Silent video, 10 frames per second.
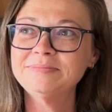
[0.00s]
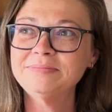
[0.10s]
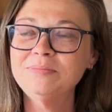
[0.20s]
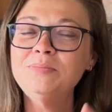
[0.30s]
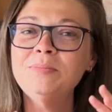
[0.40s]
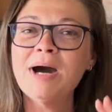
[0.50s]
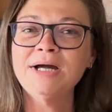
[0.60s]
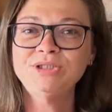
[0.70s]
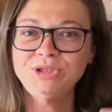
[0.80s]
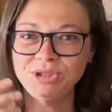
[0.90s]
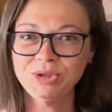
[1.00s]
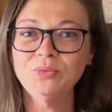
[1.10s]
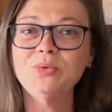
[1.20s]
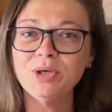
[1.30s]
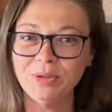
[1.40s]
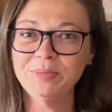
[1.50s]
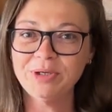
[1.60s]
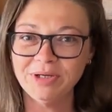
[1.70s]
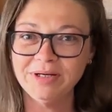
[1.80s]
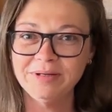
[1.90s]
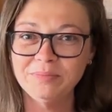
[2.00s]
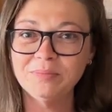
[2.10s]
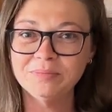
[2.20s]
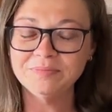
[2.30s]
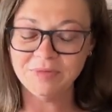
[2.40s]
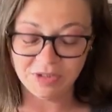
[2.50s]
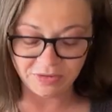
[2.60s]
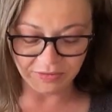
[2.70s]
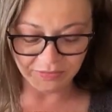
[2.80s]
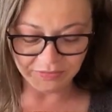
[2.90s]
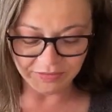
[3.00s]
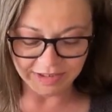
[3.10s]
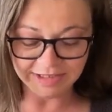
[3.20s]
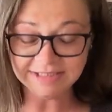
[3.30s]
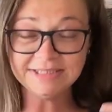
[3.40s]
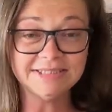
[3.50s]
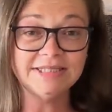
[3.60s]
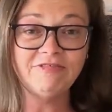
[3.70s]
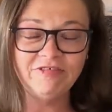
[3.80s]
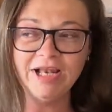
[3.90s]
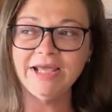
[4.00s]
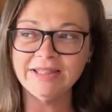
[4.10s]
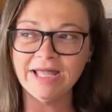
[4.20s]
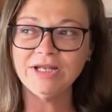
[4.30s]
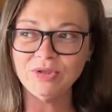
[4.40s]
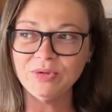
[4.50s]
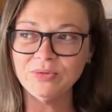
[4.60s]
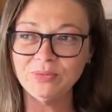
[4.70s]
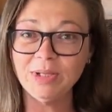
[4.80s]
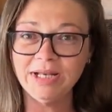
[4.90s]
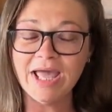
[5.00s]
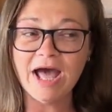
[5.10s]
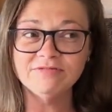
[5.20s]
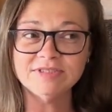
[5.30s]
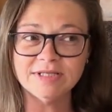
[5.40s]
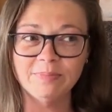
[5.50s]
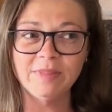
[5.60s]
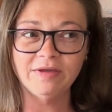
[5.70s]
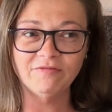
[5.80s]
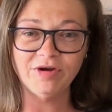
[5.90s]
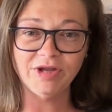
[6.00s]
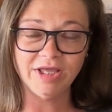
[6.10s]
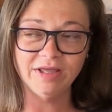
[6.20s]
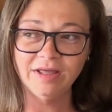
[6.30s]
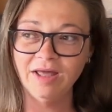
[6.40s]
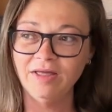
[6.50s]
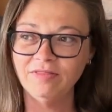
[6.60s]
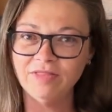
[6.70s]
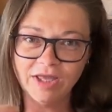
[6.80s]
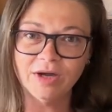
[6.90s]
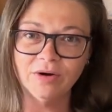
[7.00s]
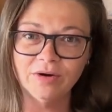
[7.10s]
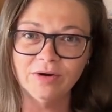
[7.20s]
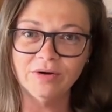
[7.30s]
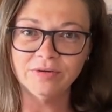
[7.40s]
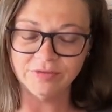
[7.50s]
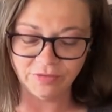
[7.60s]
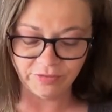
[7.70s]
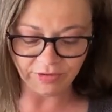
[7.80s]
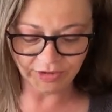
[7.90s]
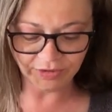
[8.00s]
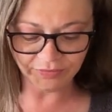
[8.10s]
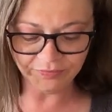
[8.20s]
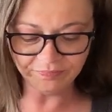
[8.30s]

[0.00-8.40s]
much warmer. You know, it's the feeling that you really have something very thick on you.